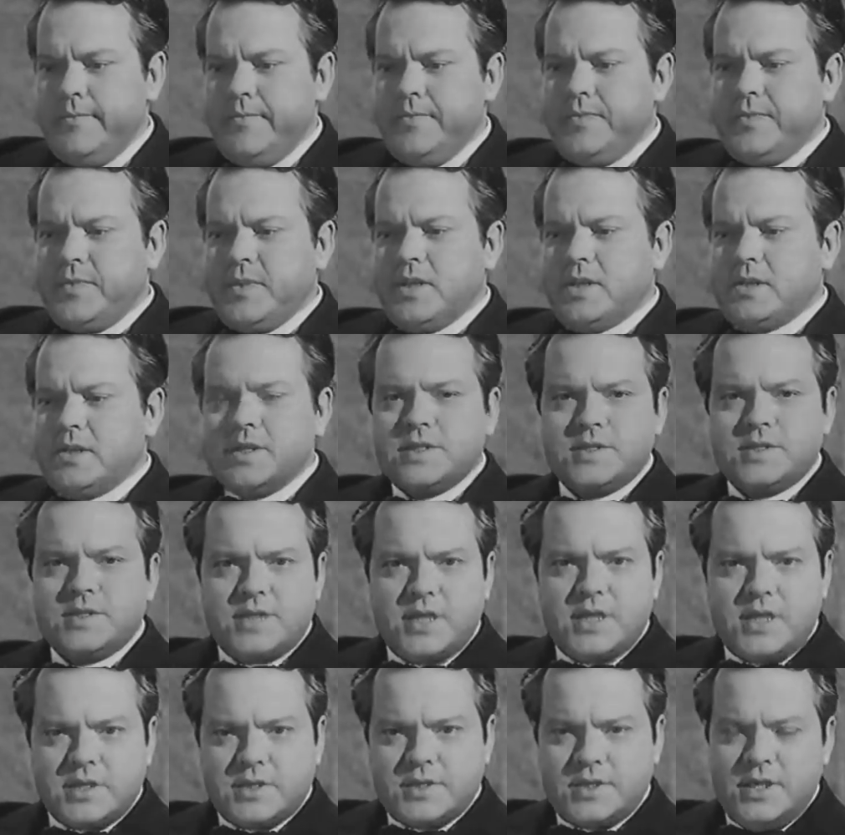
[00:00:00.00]
And
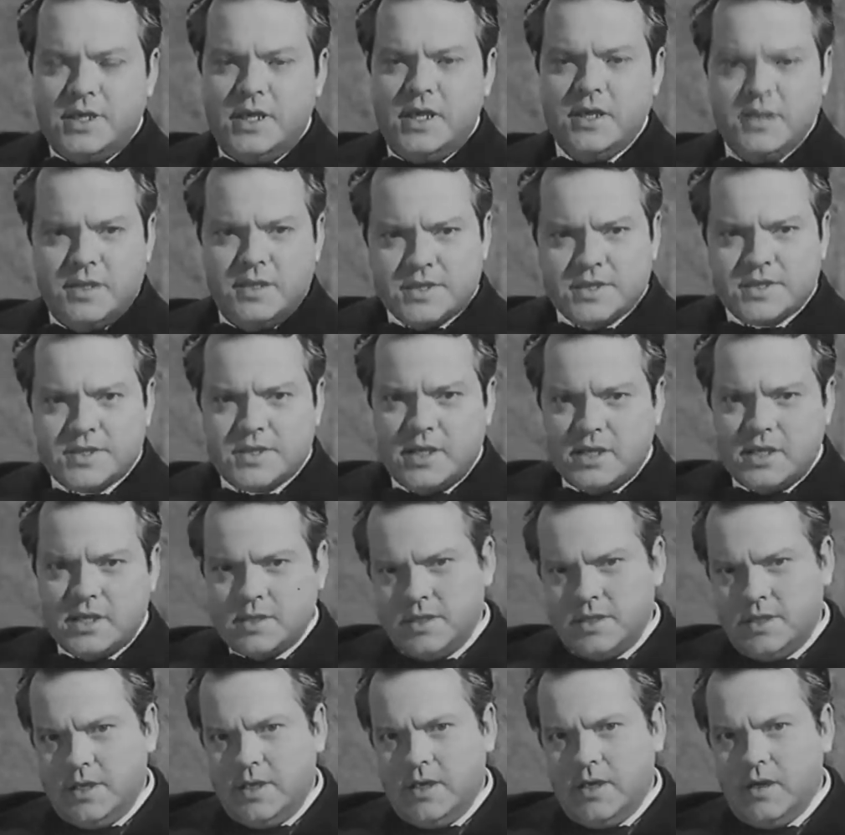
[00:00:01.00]
in this
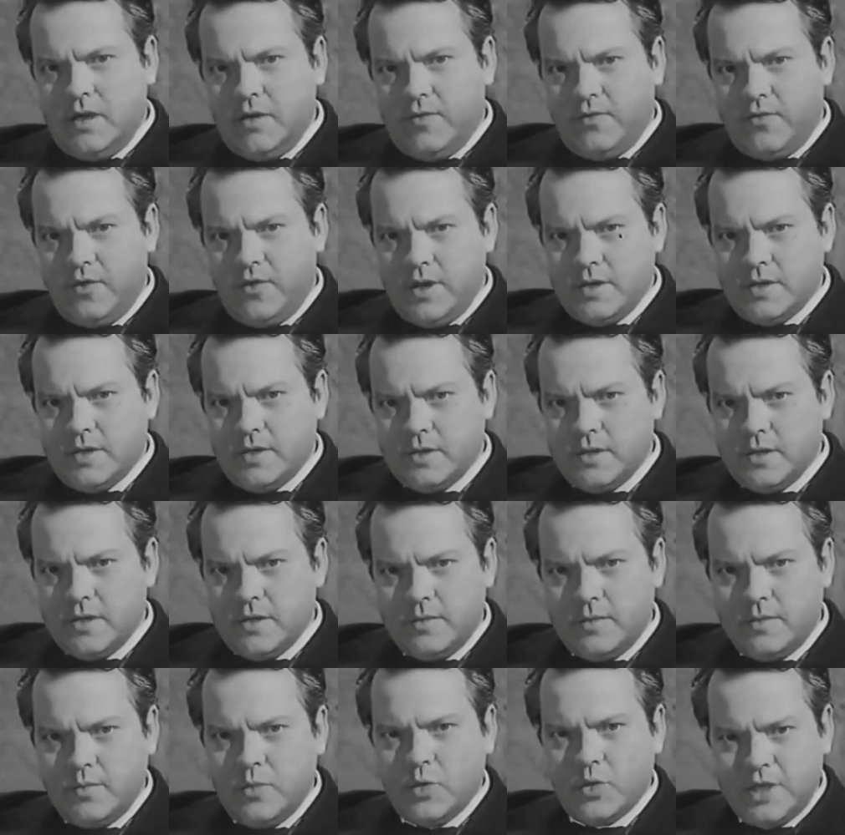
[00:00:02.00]
testing, our friend
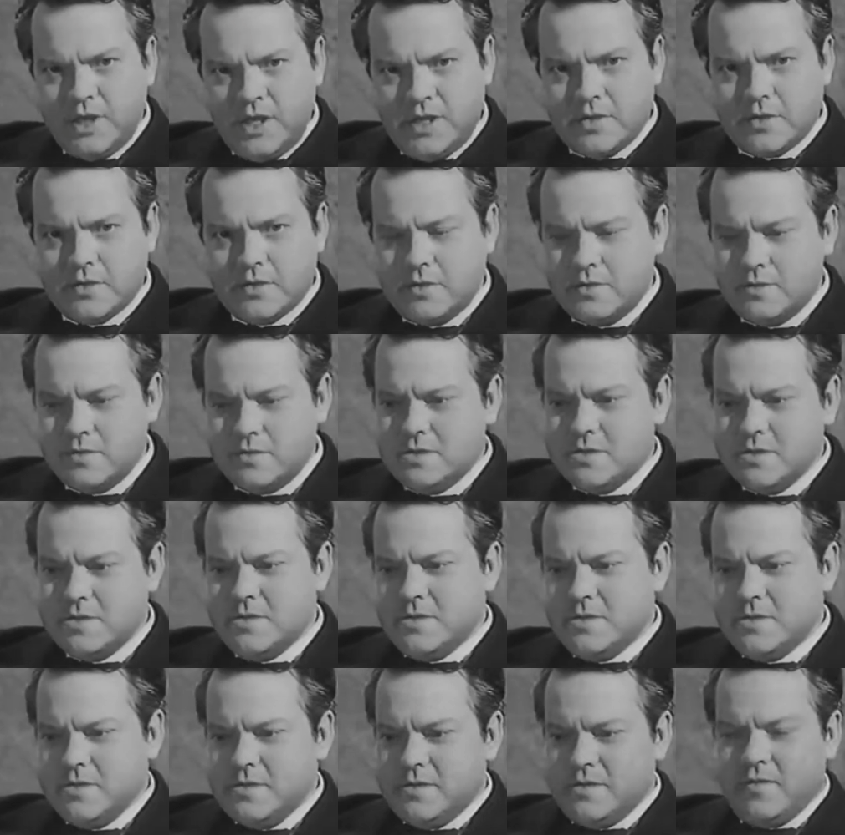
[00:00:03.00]
Bonito,
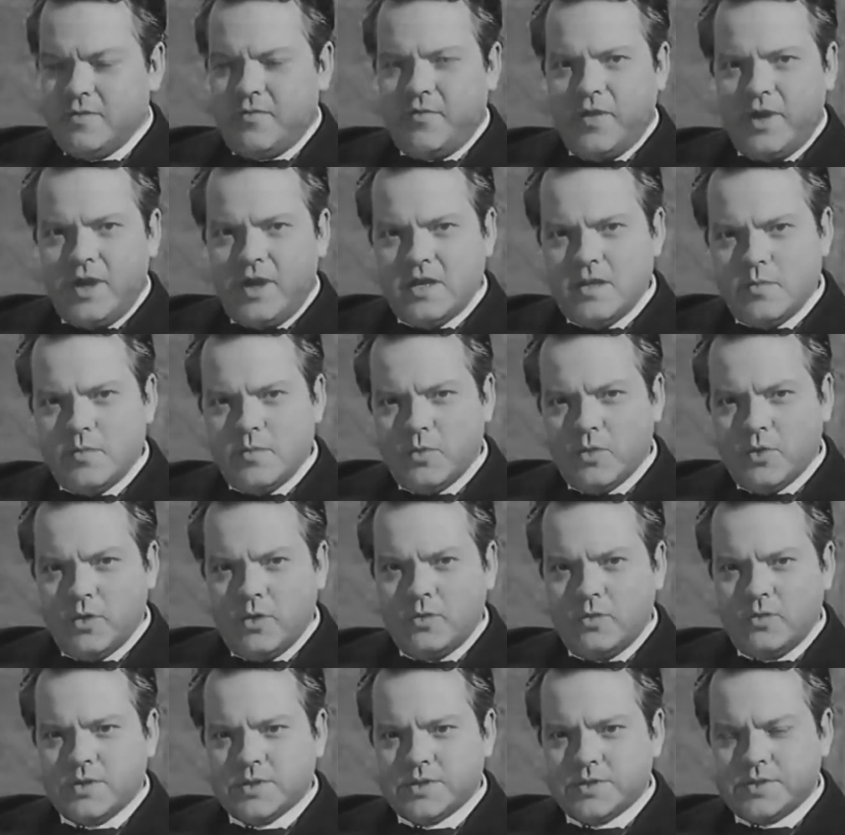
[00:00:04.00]
the fighting
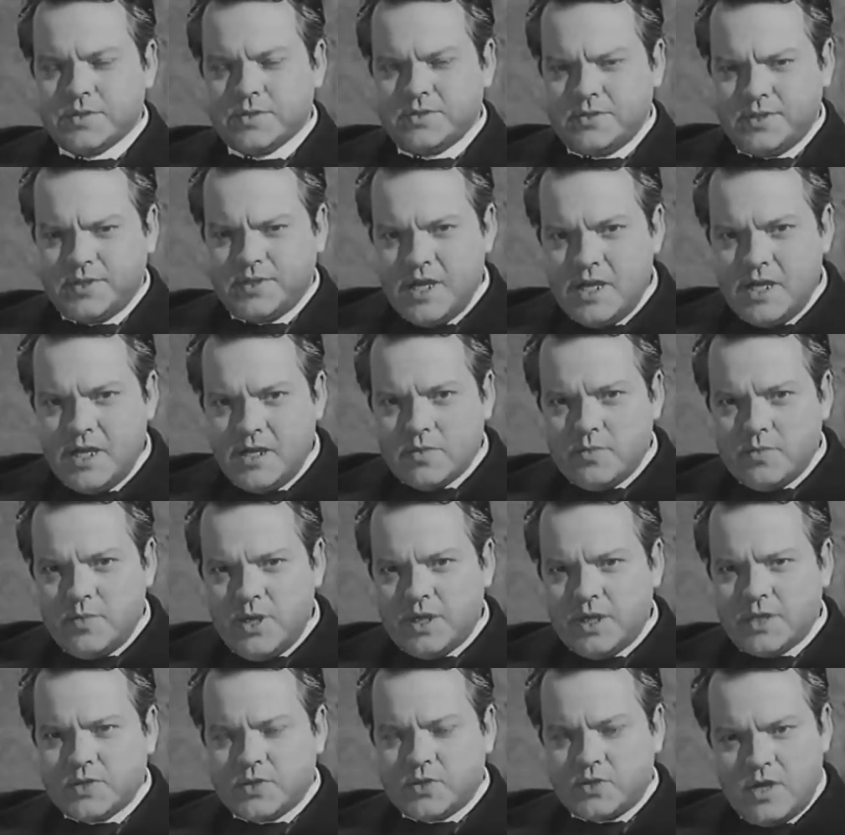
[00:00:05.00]
bull, was seen to be
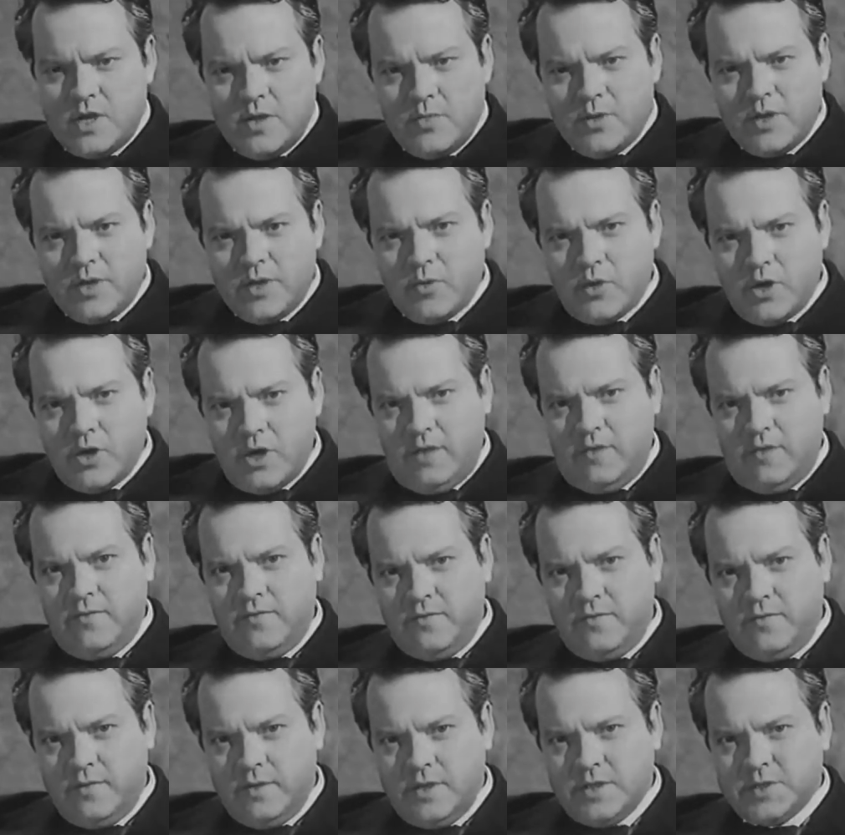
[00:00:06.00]
extremely brave,
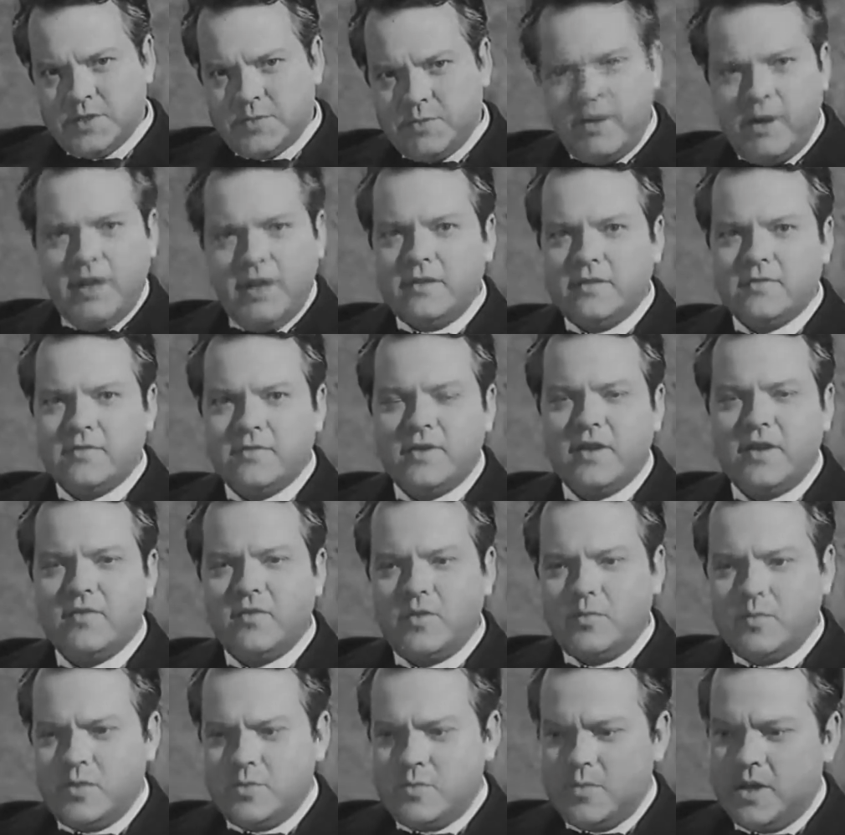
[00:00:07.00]
in spite of
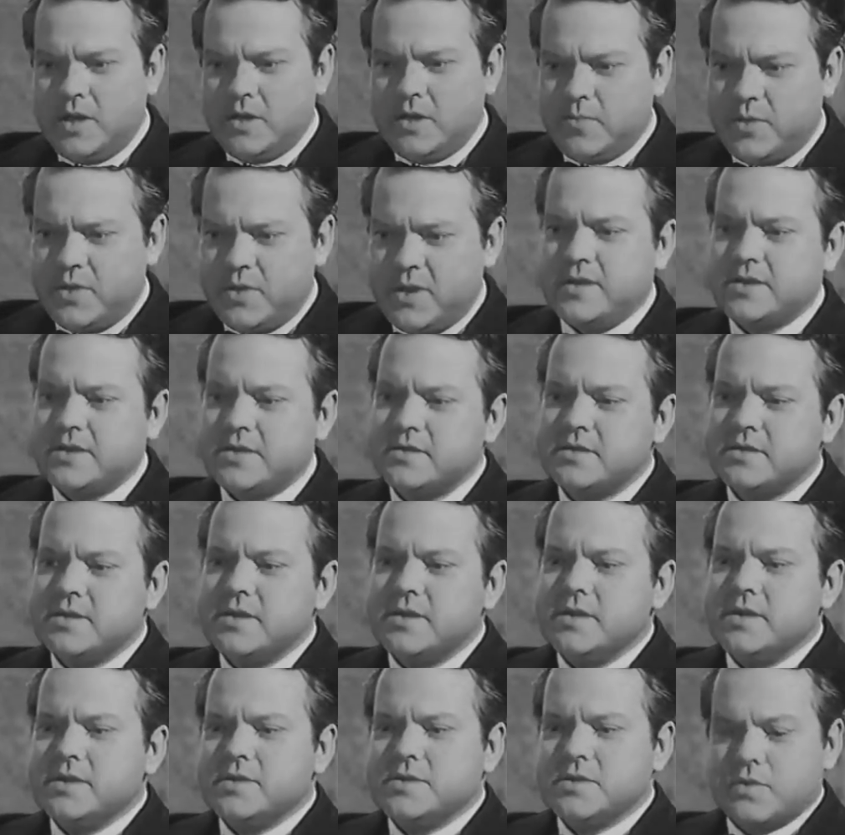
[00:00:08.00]
having been made a pet.
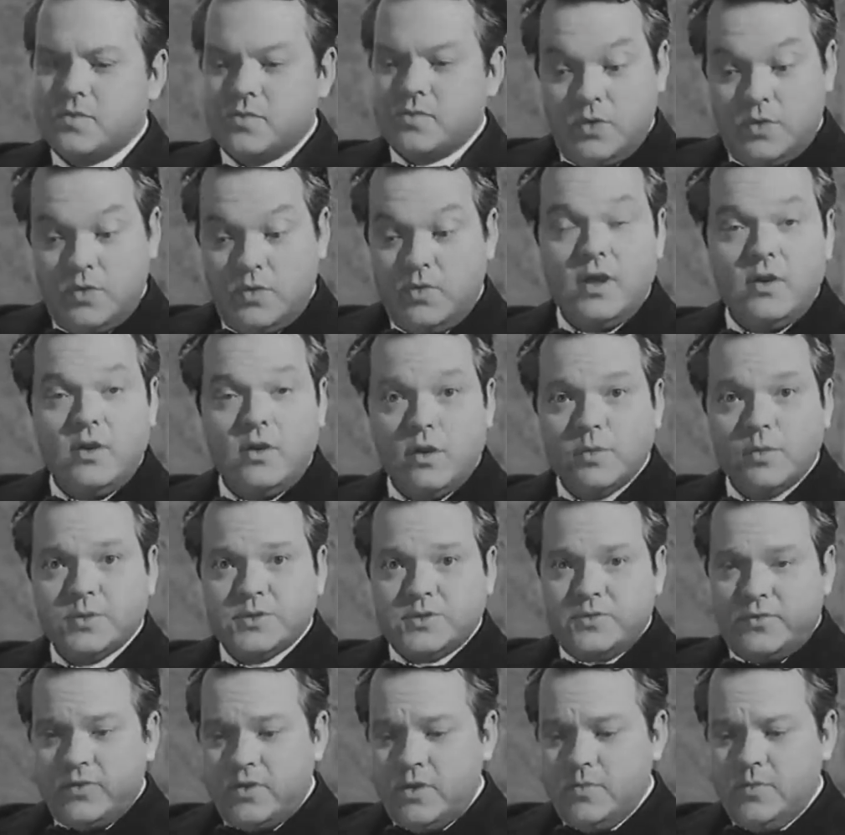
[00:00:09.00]
So there were great hopes
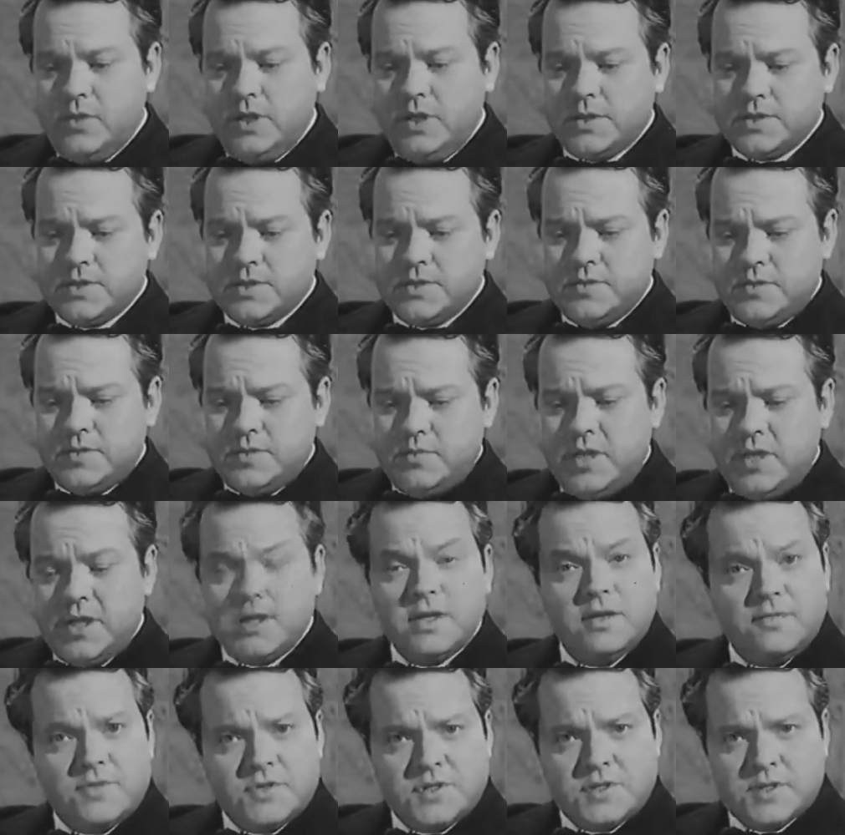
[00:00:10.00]
for him because he was a
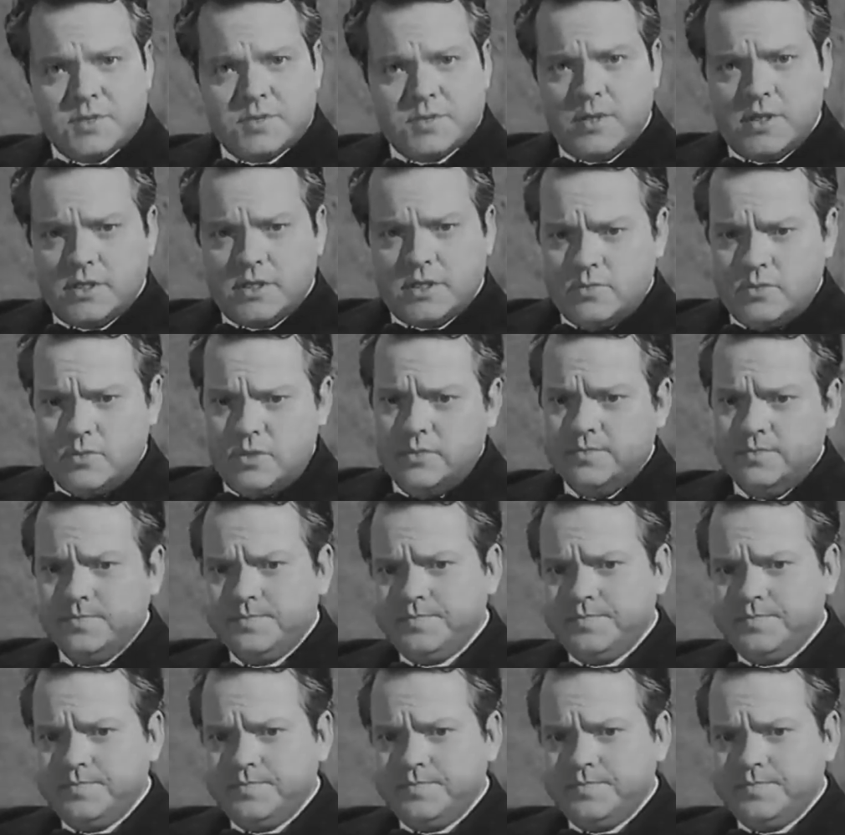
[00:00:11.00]
magnificent specimen.